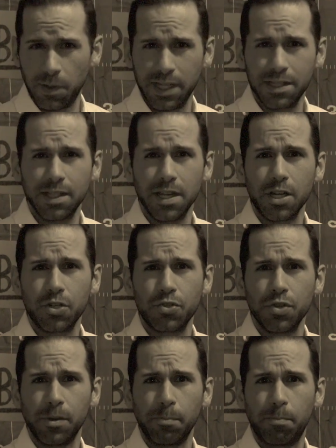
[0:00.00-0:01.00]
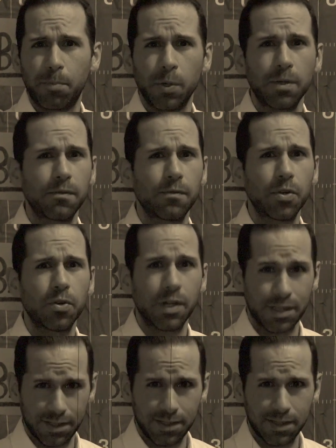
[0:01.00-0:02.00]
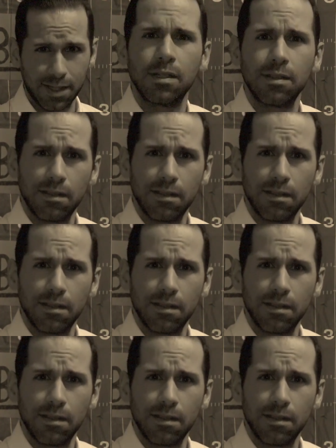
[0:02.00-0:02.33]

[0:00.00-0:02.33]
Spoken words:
well, that's an extra point for us.